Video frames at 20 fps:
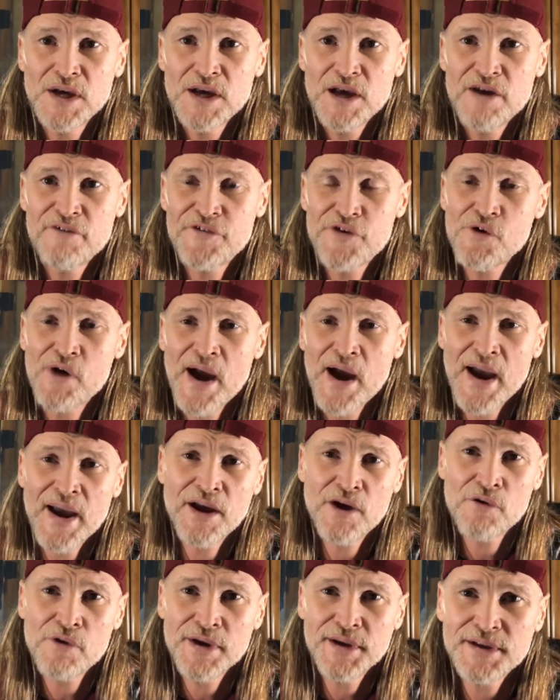If you're
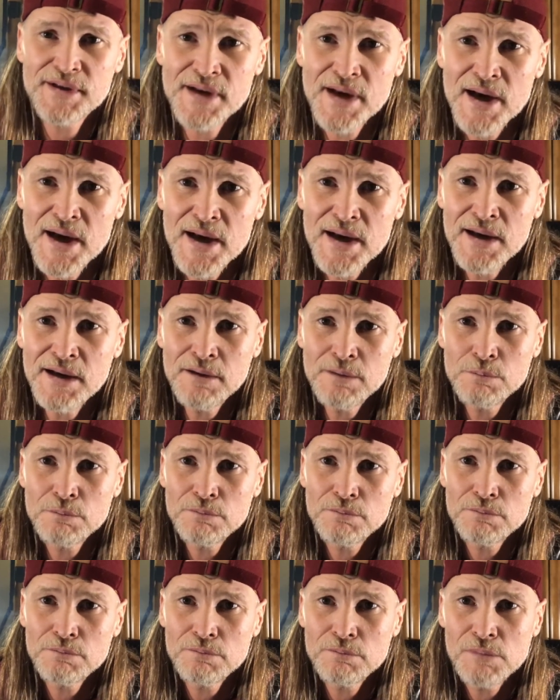angry today,
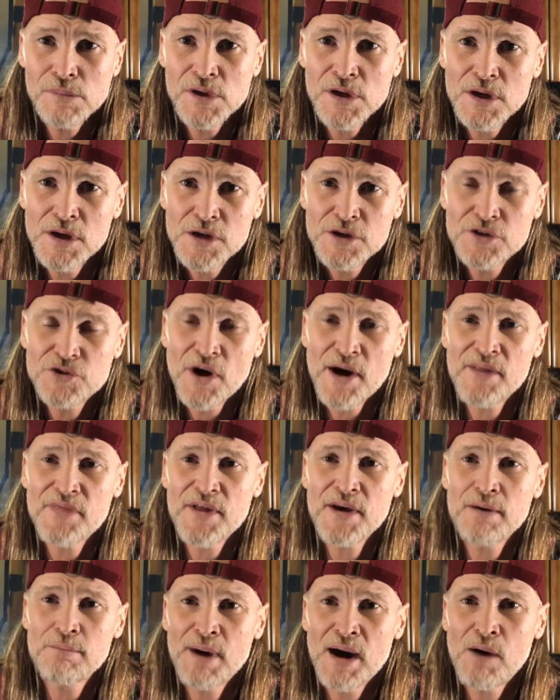try to
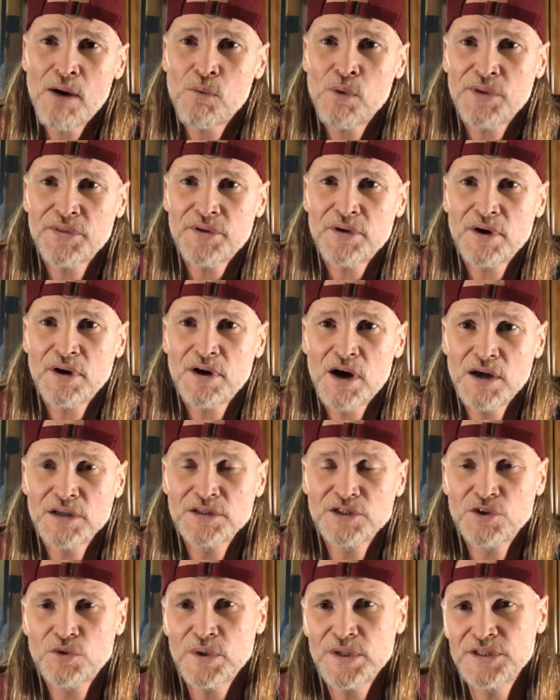think about what the
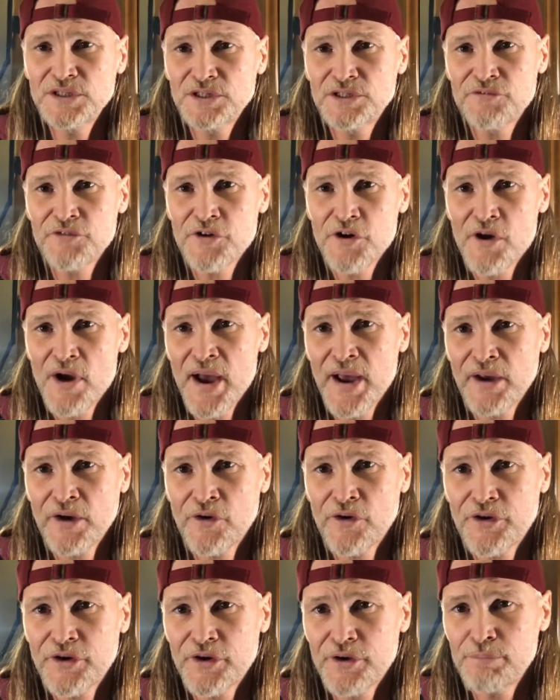consequences of your
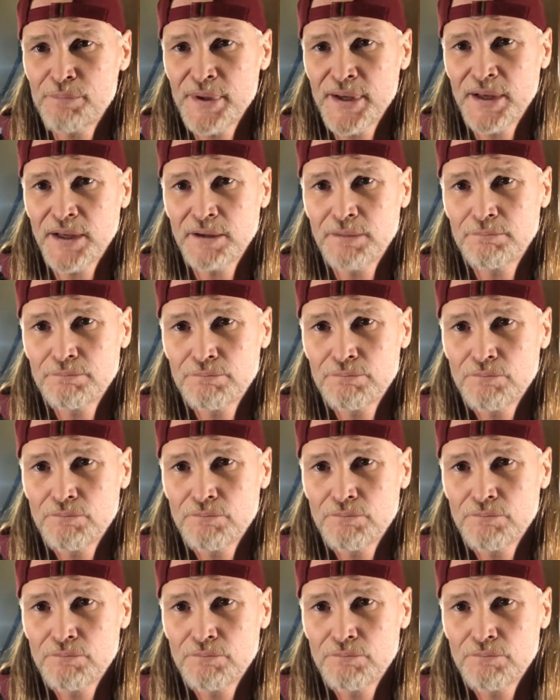anger could be.